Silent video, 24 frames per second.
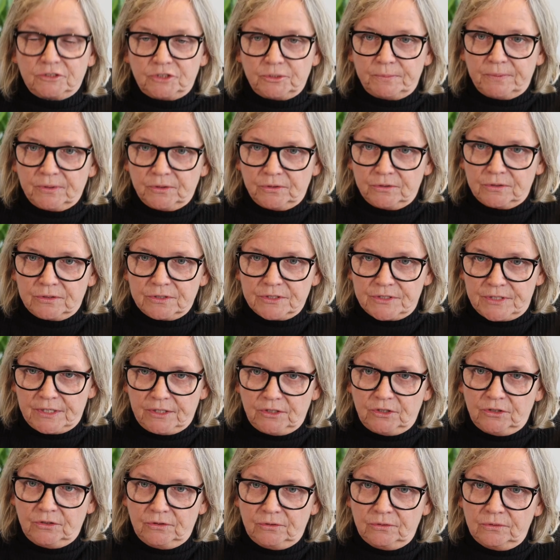entrepreneurs
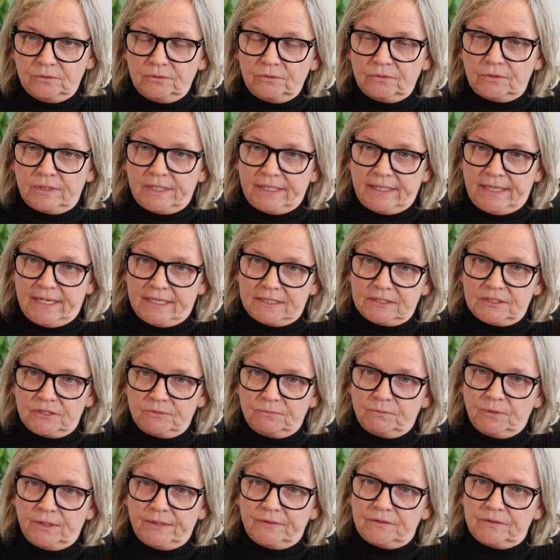that you connected